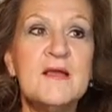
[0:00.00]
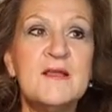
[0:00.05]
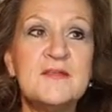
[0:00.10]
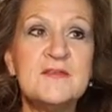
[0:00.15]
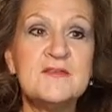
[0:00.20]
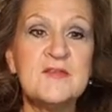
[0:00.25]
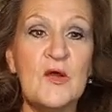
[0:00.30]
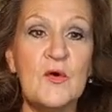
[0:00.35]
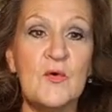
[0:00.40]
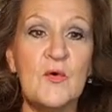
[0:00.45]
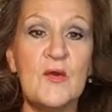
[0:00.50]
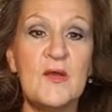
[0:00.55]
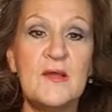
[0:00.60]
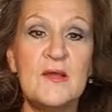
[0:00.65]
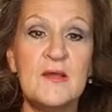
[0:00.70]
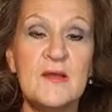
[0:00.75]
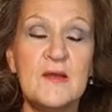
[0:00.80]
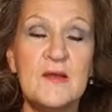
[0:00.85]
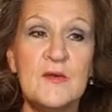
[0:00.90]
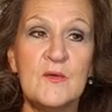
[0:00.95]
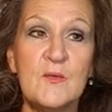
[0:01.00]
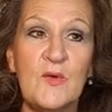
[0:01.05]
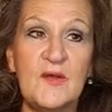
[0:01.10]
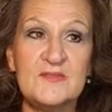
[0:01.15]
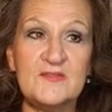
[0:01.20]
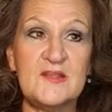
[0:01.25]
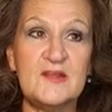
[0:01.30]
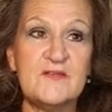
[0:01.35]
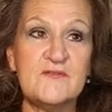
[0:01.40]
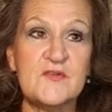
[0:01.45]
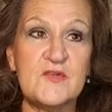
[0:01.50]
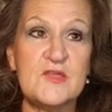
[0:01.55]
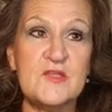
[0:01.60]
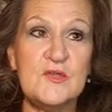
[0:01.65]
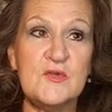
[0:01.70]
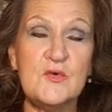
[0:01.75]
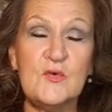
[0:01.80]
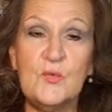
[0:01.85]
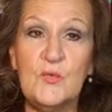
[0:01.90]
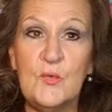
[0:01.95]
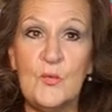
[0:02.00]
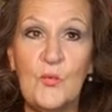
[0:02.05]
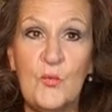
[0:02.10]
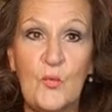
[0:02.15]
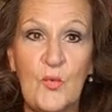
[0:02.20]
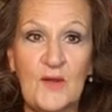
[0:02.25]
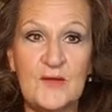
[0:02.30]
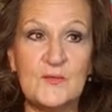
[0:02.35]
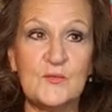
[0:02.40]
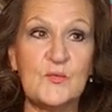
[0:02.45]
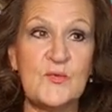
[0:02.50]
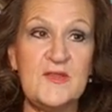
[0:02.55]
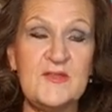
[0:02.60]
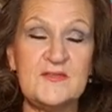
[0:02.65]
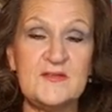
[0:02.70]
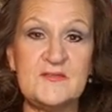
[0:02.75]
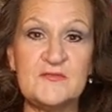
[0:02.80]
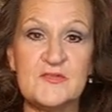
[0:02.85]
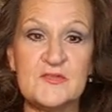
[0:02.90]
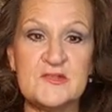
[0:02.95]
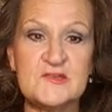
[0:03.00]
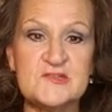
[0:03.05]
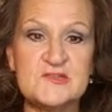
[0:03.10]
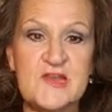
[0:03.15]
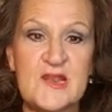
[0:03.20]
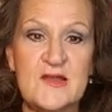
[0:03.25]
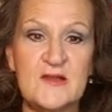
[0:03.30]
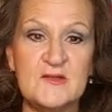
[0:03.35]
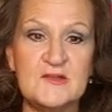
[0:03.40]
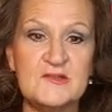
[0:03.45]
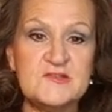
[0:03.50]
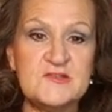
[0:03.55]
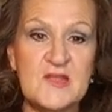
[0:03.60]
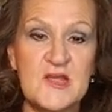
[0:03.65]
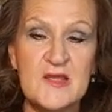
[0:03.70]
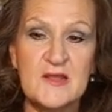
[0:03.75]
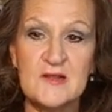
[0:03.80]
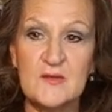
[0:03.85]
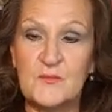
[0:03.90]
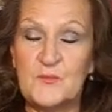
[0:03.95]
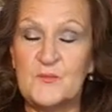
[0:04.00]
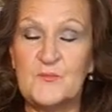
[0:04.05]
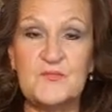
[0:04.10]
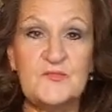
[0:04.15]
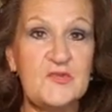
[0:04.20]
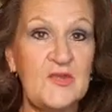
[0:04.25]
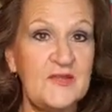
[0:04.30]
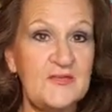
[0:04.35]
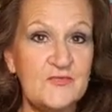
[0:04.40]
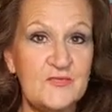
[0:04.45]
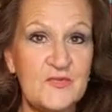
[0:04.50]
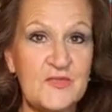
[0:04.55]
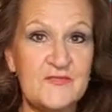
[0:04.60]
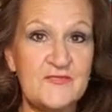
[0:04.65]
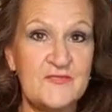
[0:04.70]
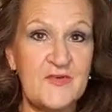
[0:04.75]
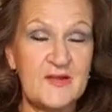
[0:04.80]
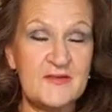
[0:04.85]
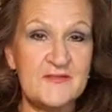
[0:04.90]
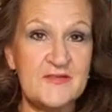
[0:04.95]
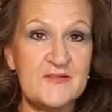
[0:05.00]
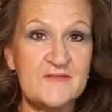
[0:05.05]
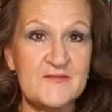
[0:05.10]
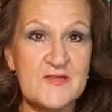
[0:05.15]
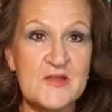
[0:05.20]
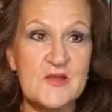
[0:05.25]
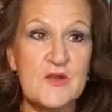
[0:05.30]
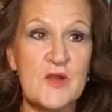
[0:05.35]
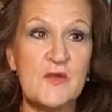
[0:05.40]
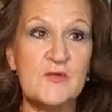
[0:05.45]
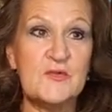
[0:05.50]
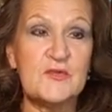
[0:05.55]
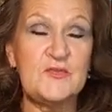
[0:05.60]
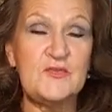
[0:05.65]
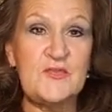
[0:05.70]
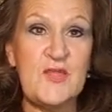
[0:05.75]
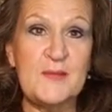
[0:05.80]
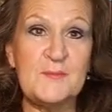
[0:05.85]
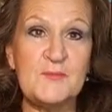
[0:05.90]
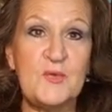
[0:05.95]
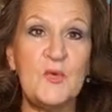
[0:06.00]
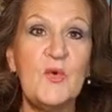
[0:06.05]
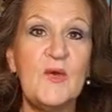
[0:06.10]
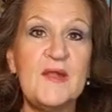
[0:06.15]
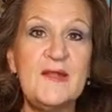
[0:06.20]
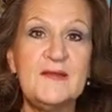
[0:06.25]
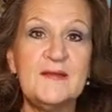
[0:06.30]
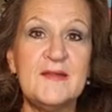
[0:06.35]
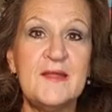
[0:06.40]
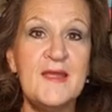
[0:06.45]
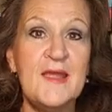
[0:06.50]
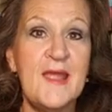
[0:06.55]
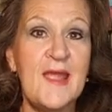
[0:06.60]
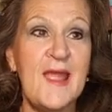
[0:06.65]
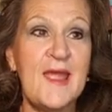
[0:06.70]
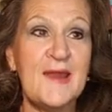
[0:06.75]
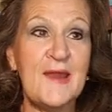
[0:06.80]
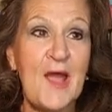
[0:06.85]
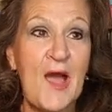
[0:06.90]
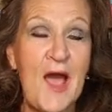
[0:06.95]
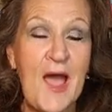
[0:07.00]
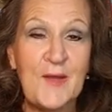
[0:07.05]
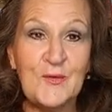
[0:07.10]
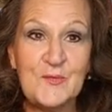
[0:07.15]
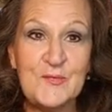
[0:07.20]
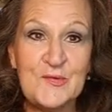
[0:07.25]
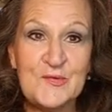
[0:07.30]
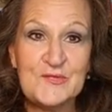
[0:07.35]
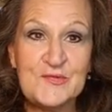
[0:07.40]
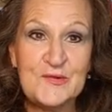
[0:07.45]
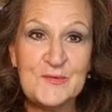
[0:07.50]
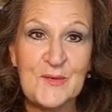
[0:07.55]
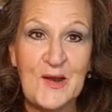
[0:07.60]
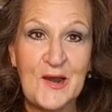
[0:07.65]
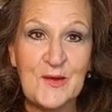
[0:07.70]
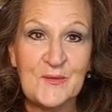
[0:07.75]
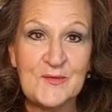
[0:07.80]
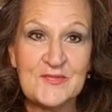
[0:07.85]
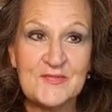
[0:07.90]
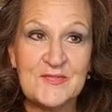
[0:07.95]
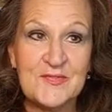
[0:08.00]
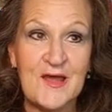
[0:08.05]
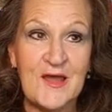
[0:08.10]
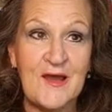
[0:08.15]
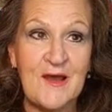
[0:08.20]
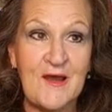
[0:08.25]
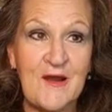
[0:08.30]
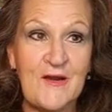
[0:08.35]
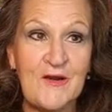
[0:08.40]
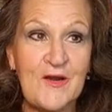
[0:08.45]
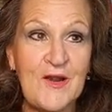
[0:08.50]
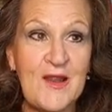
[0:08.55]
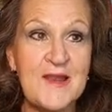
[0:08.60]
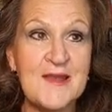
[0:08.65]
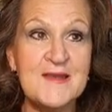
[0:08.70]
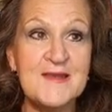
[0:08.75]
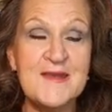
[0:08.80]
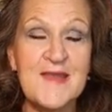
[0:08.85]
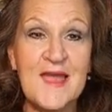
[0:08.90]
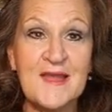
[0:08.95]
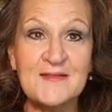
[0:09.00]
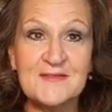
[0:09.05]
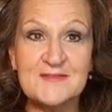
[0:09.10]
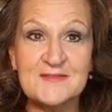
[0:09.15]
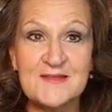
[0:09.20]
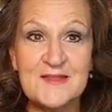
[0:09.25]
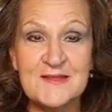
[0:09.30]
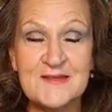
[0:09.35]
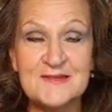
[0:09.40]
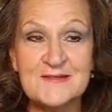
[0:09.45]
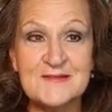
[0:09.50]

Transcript: So, what's in it for you? what reason for the challenge, just for the fun of it, figure out your set point, and I will be with you tomorrow with our next